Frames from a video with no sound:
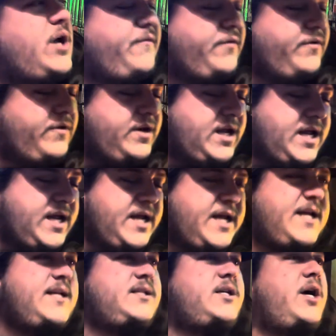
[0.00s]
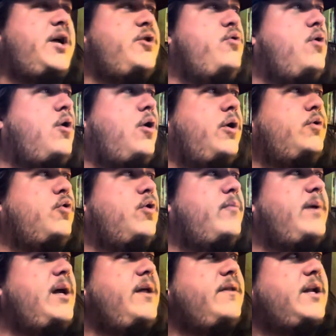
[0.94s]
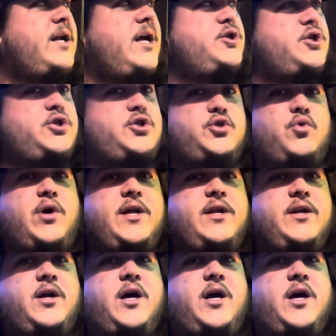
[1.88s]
for the day is a new hardcore band that I just joined.